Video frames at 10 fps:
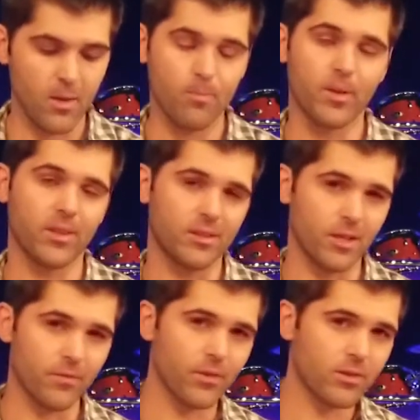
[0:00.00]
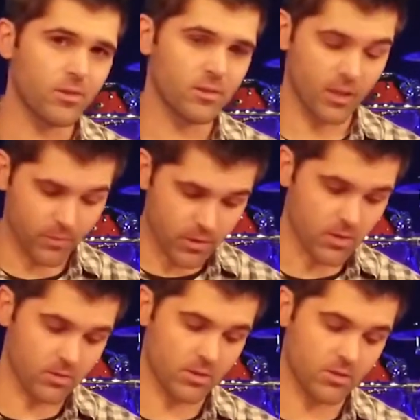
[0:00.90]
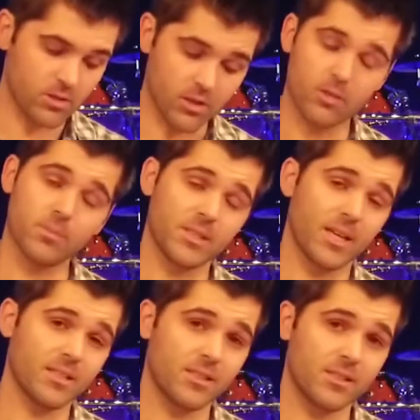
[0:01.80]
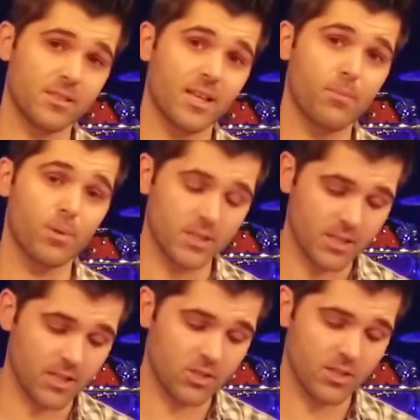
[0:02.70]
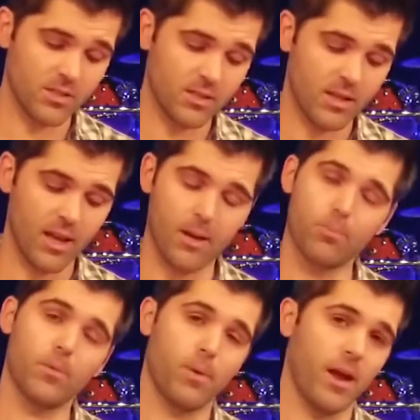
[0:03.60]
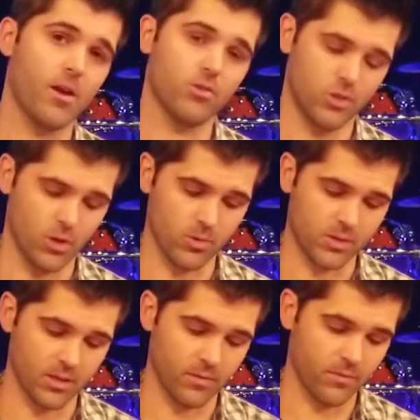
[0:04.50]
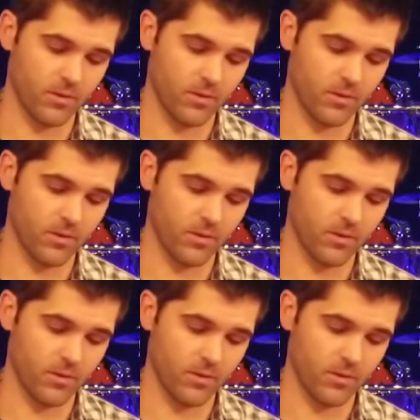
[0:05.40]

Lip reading: but the difficult circumstances, they positioned and prepared Joseph